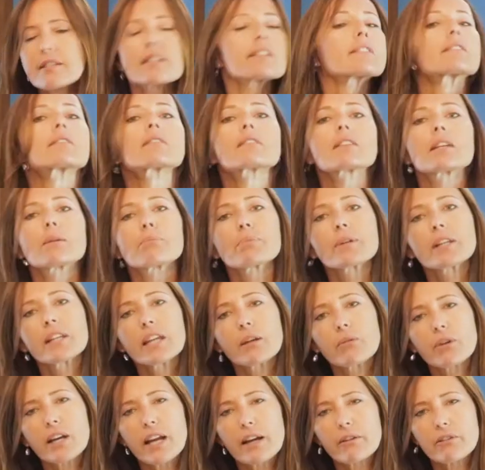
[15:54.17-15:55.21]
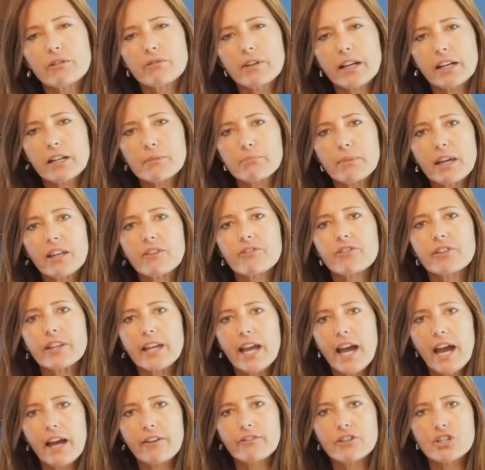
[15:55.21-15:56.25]
is typically what I would recommend for the
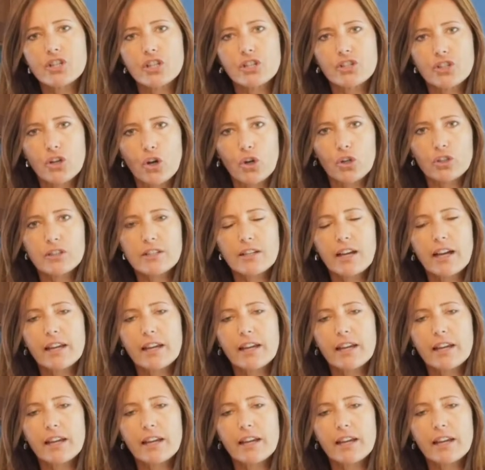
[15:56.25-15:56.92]
average adult.